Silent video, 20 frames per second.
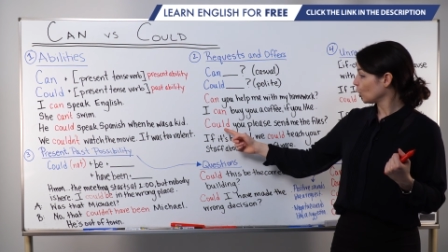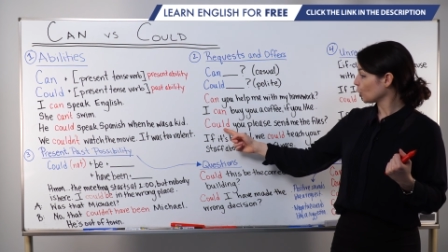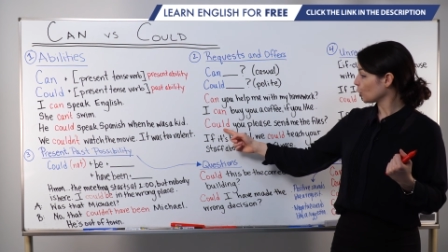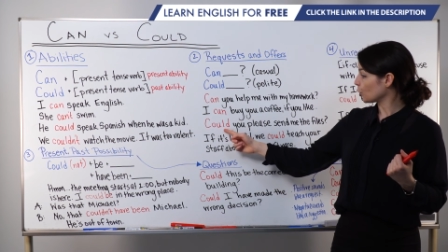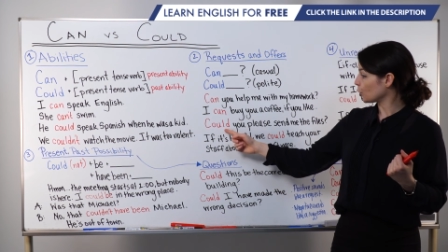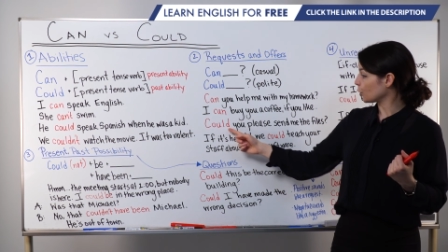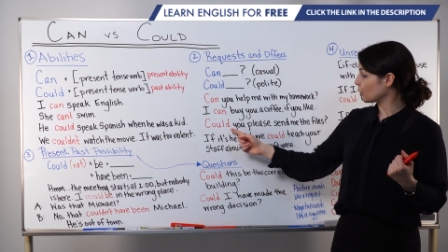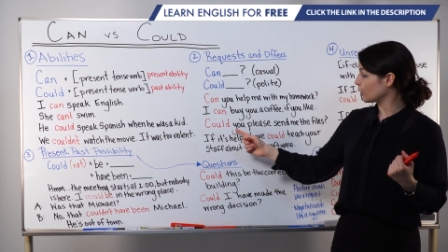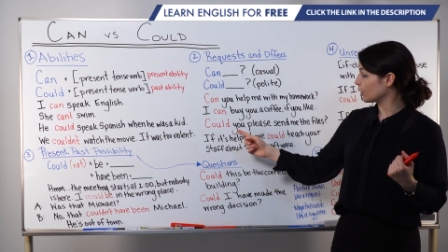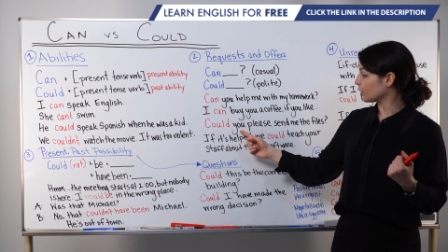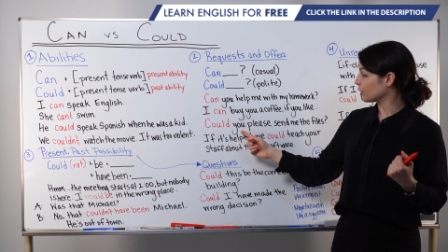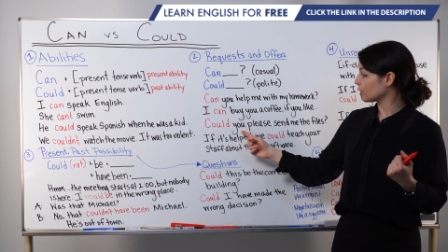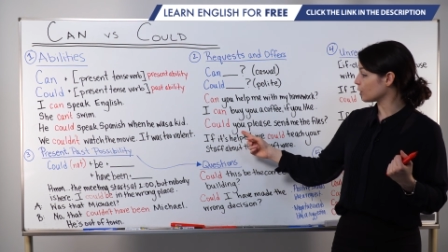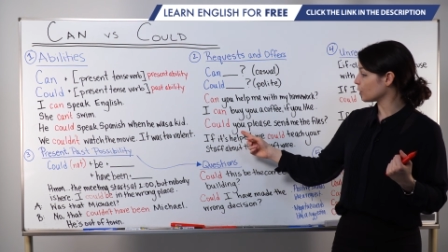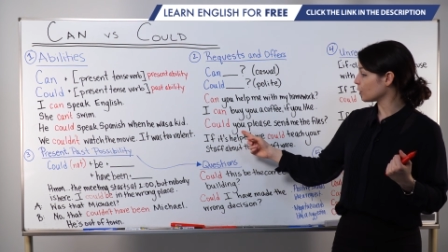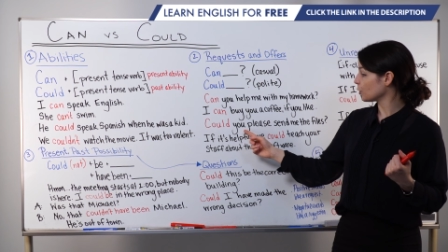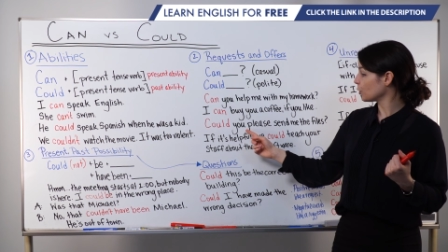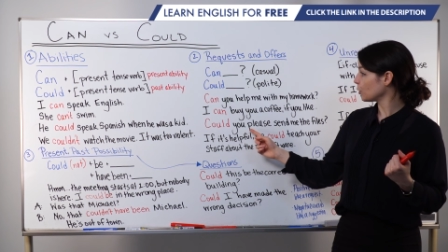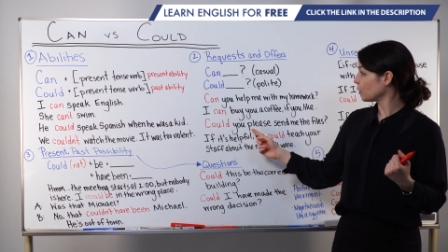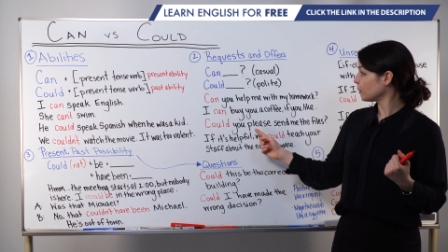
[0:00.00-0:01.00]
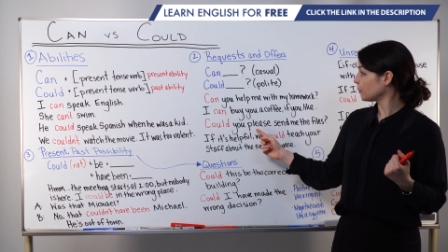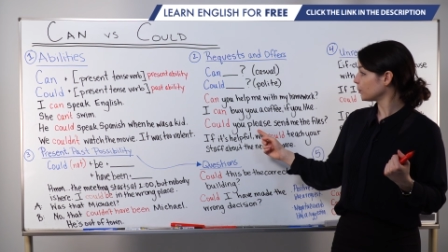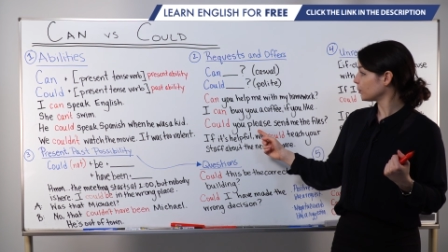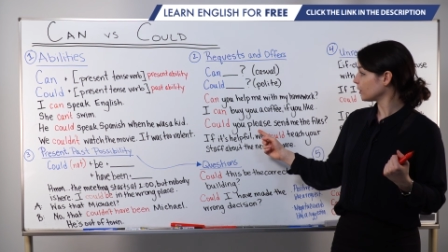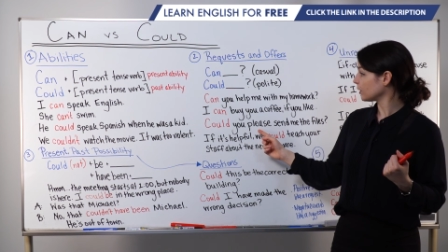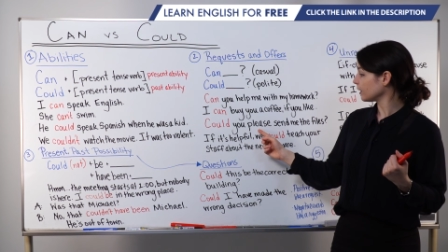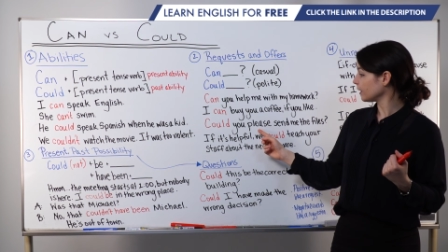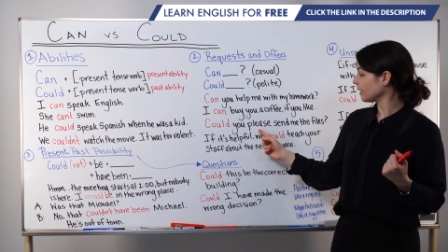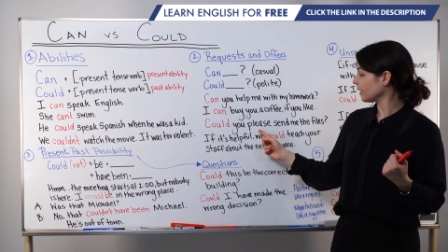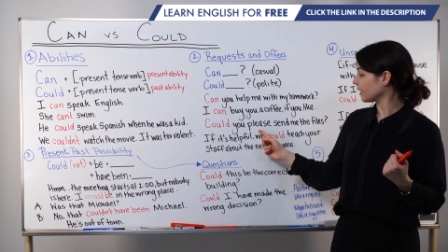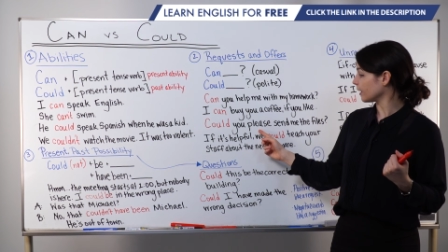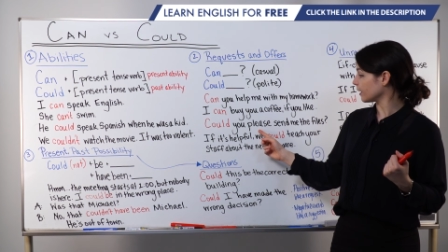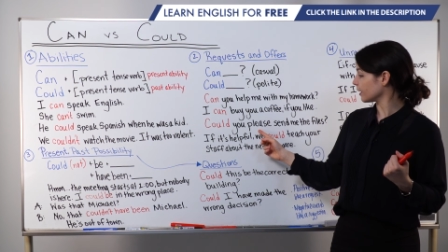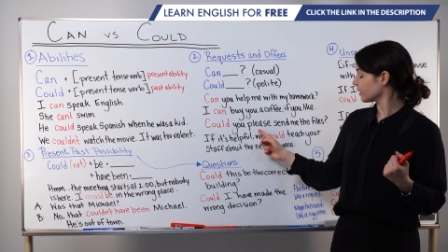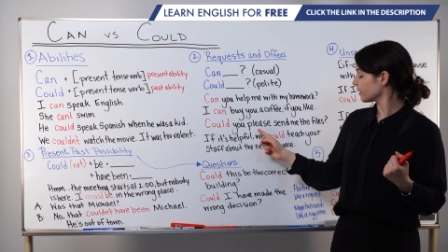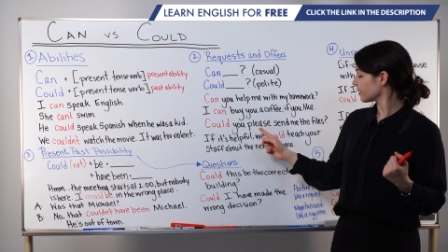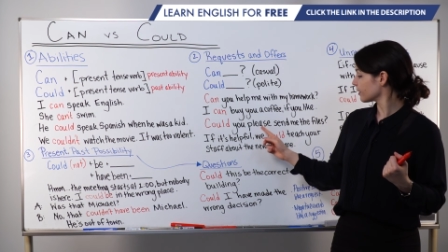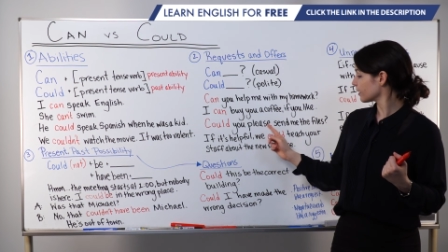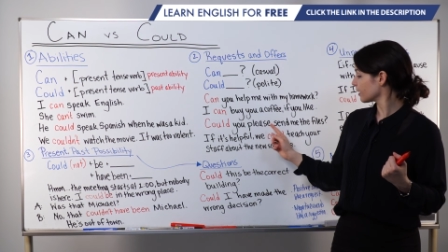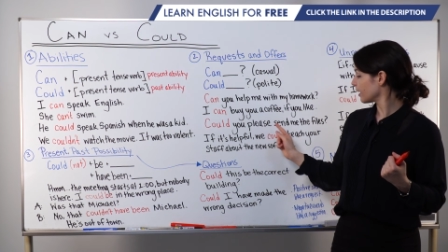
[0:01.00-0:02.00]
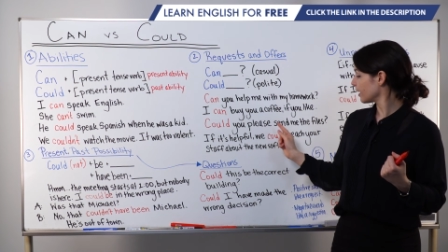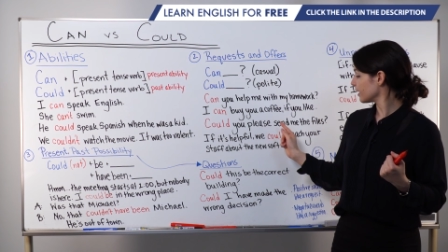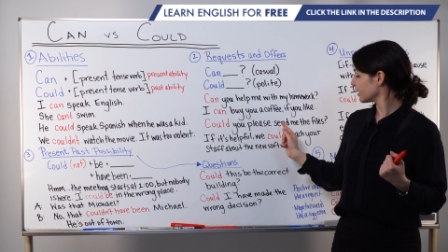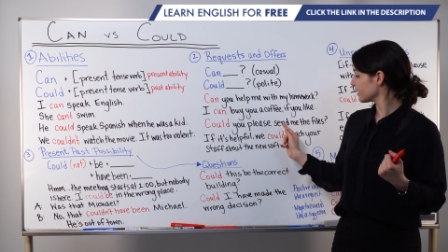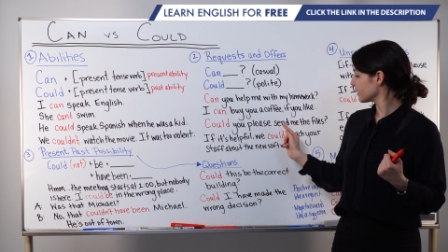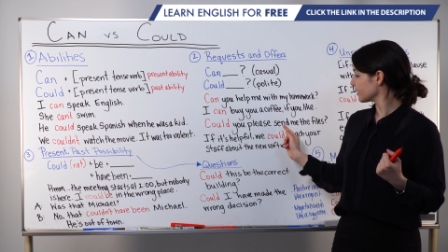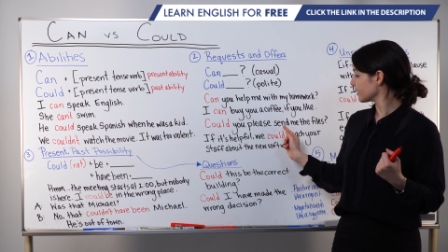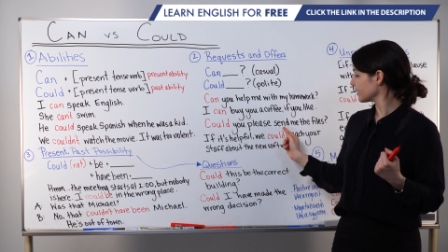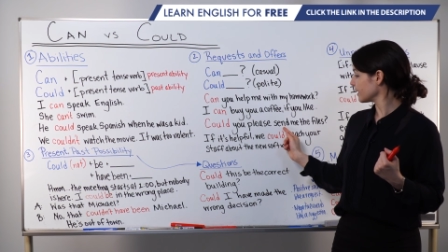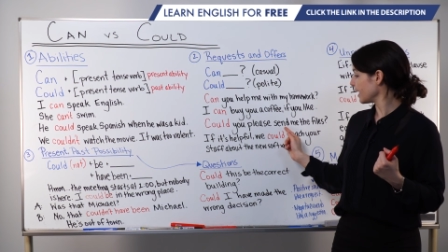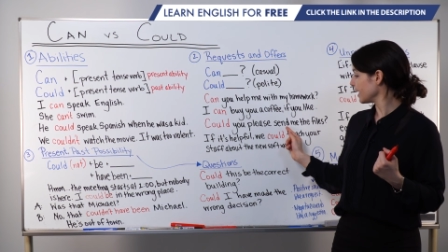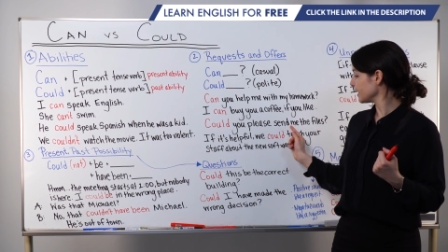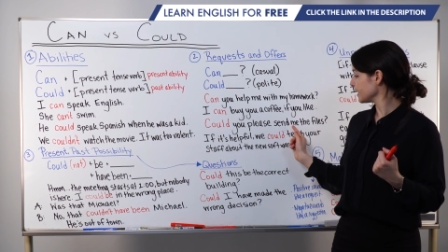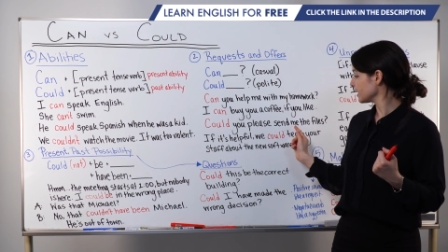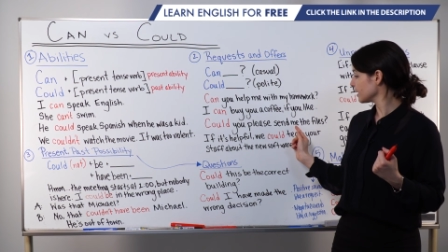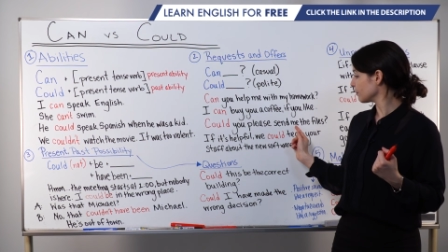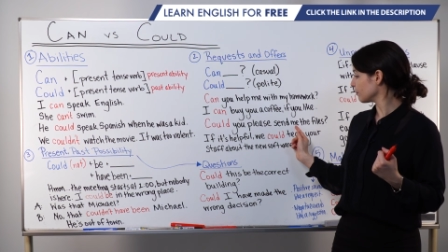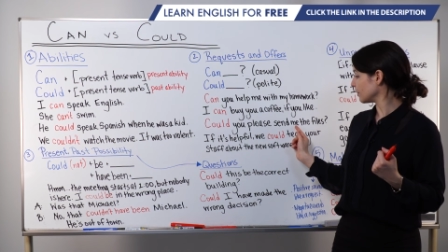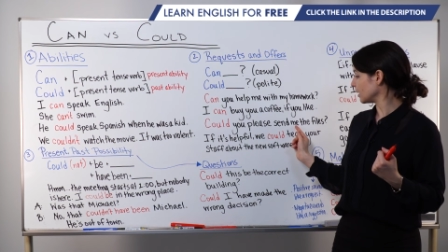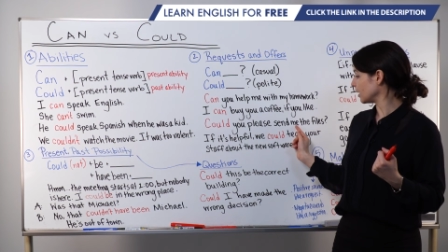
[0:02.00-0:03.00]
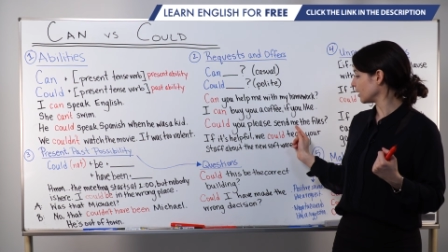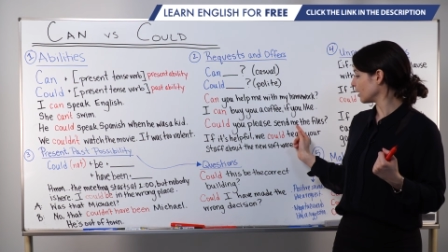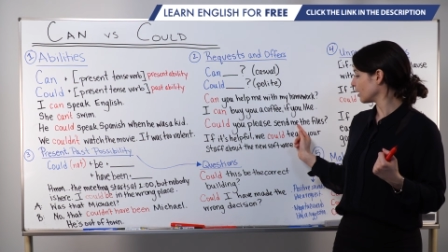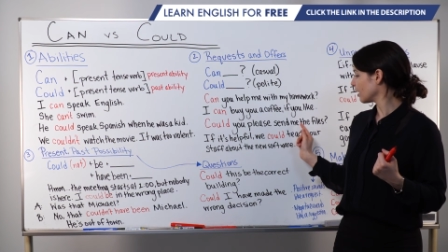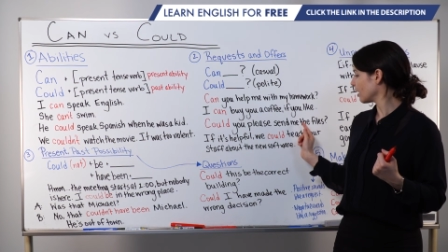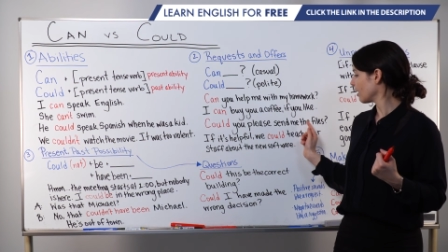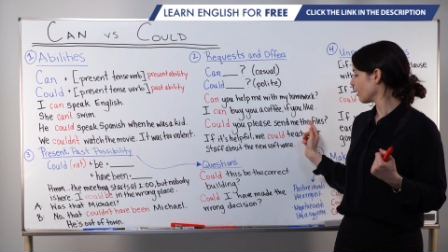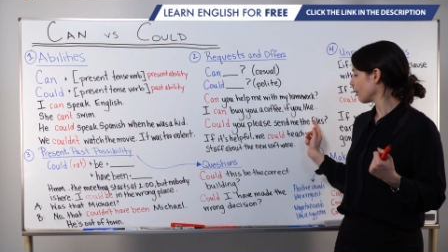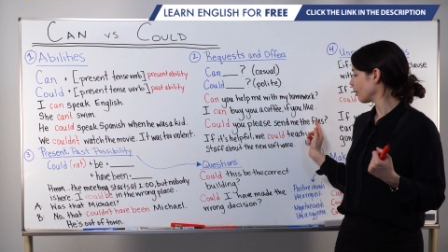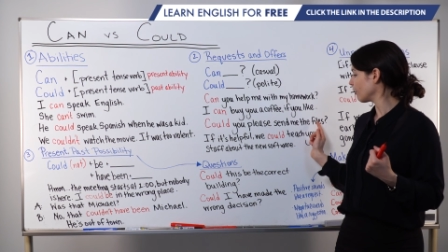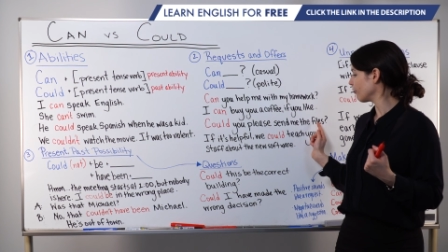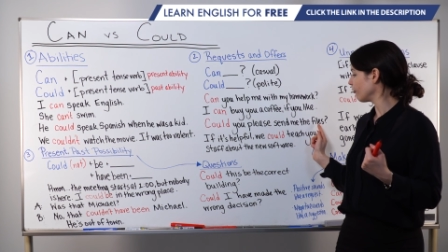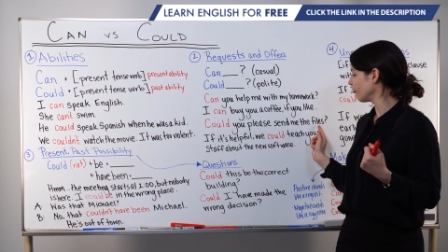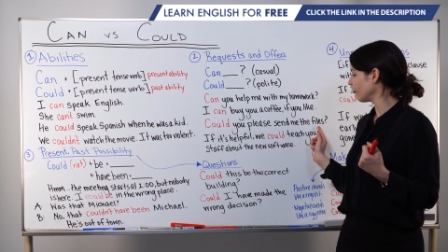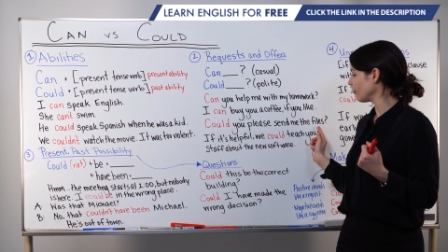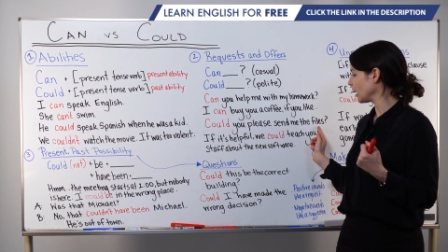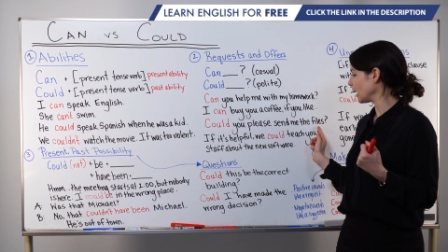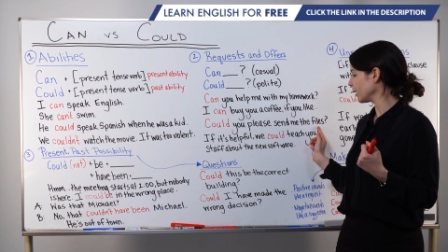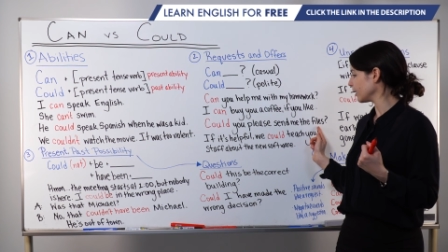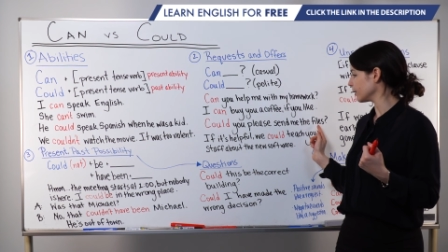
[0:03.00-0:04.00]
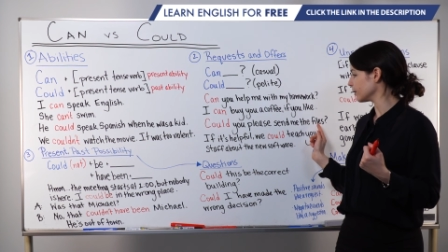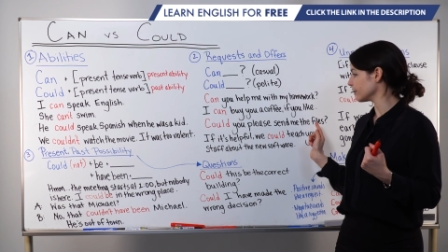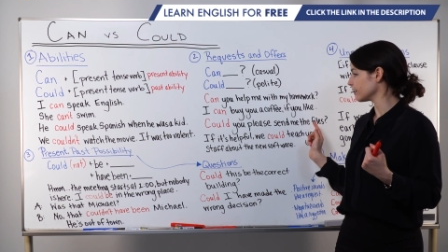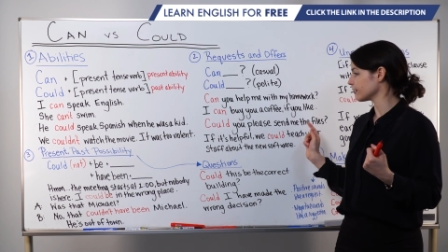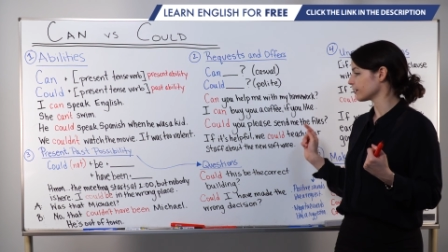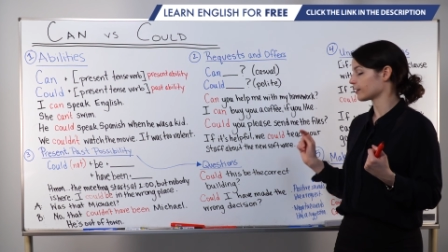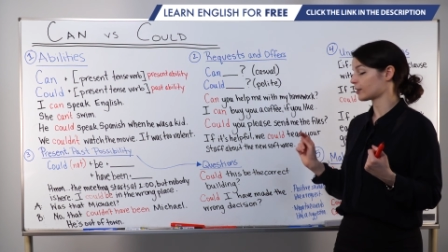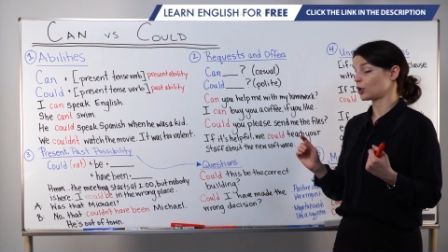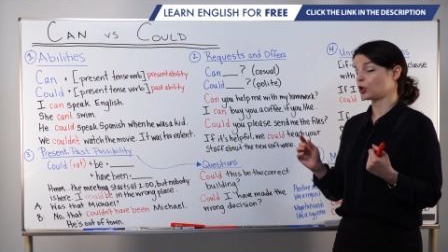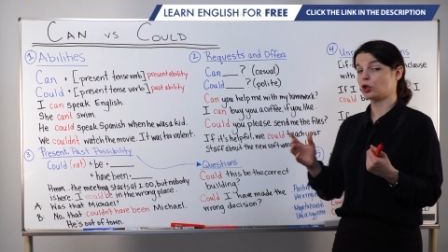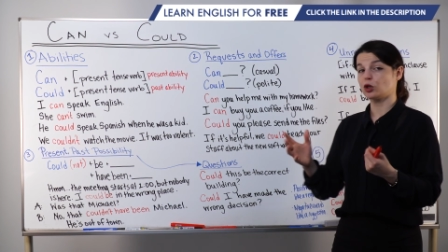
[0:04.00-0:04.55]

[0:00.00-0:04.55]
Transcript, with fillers: Could you please send me the files?